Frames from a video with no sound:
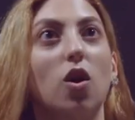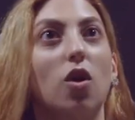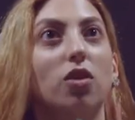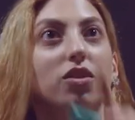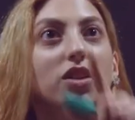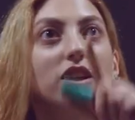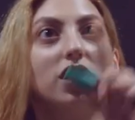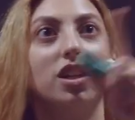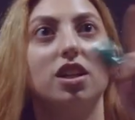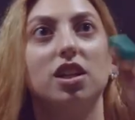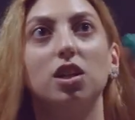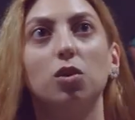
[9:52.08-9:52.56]
on
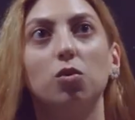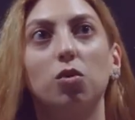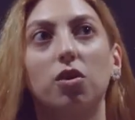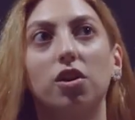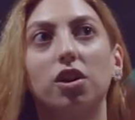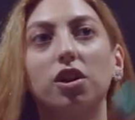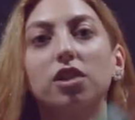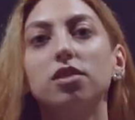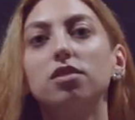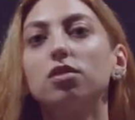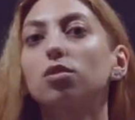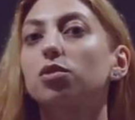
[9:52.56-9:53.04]
the
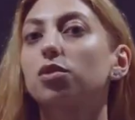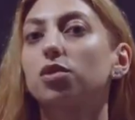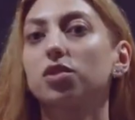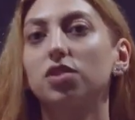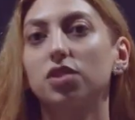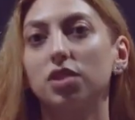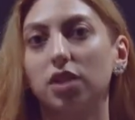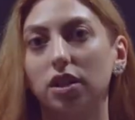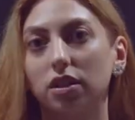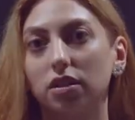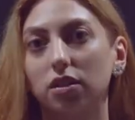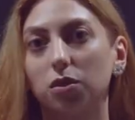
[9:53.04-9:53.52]
keywords or
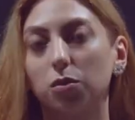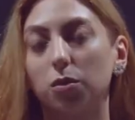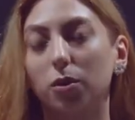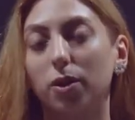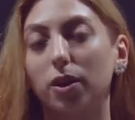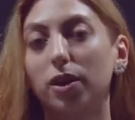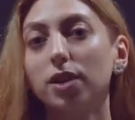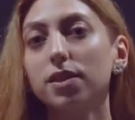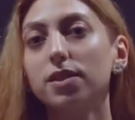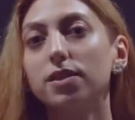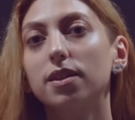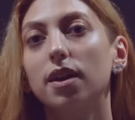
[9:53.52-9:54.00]
signal
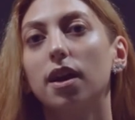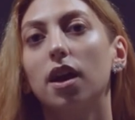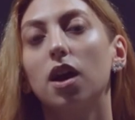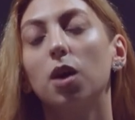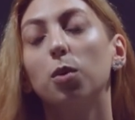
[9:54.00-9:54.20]
words,